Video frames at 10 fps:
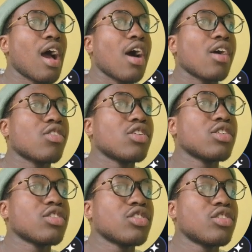I
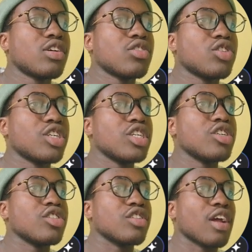also want to
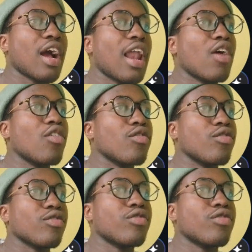change the color of